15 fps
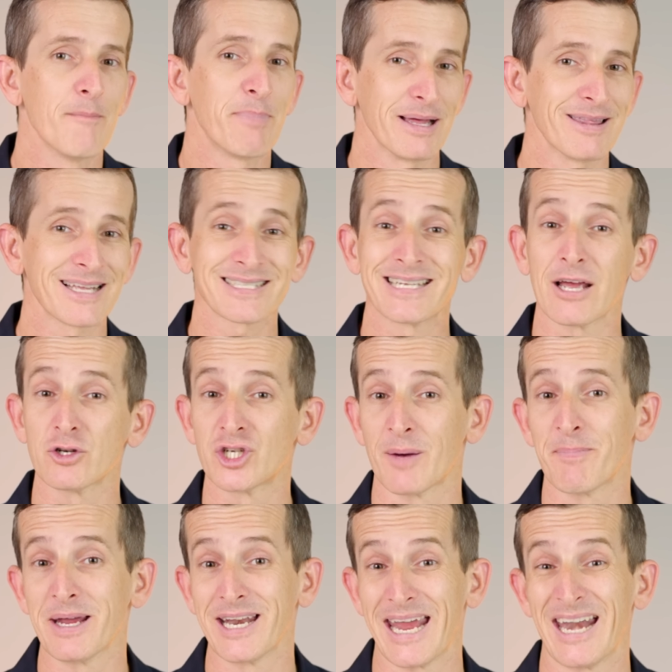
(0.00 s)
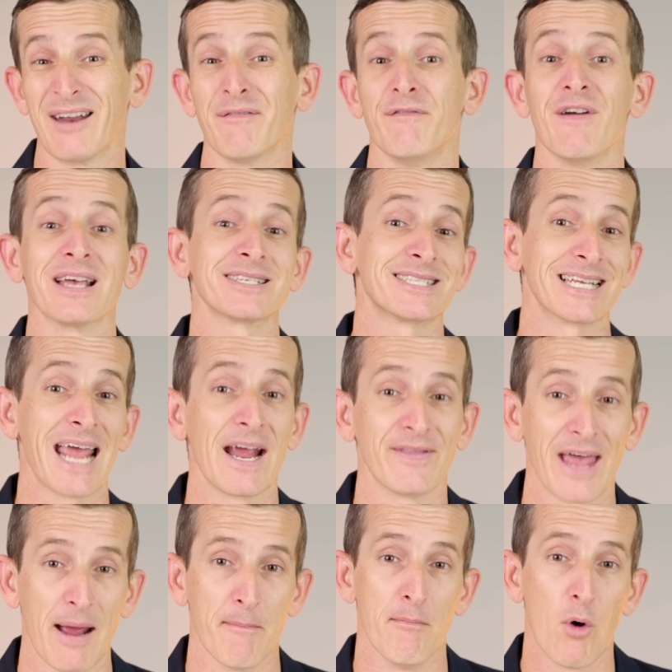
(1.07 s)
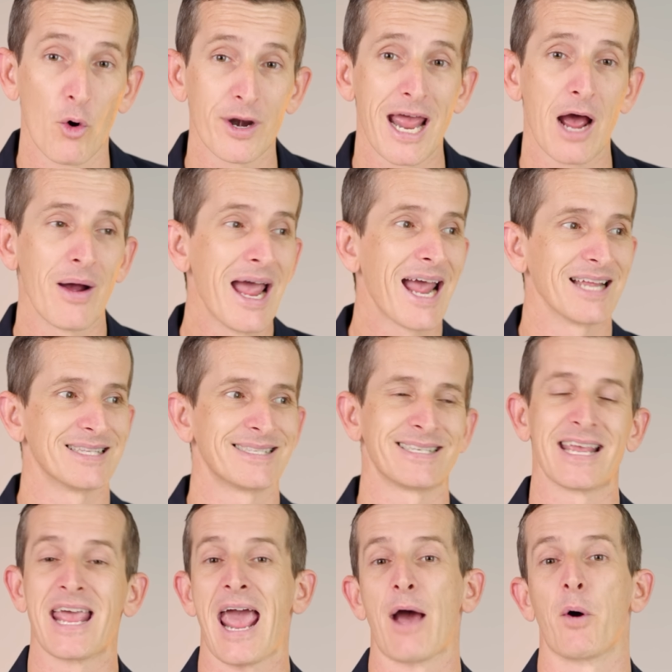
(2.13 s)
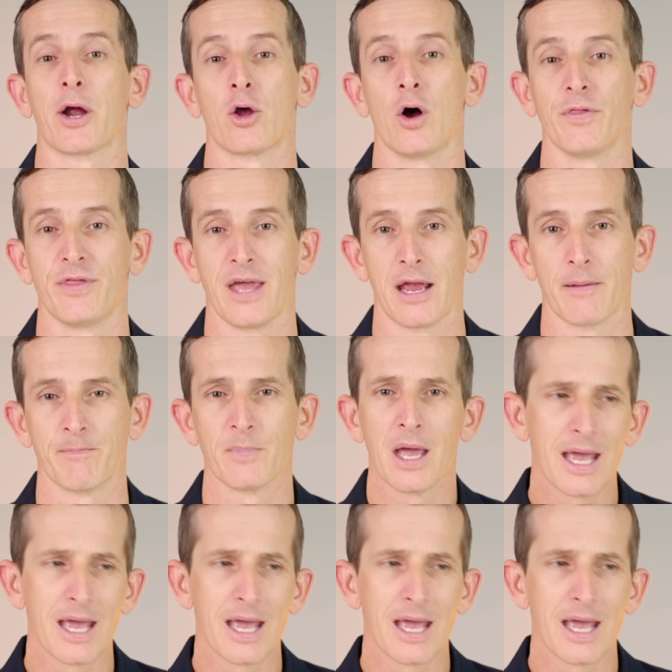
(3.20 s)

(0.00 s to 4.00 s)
But let's now jump in and investigate that more now and see how I got there.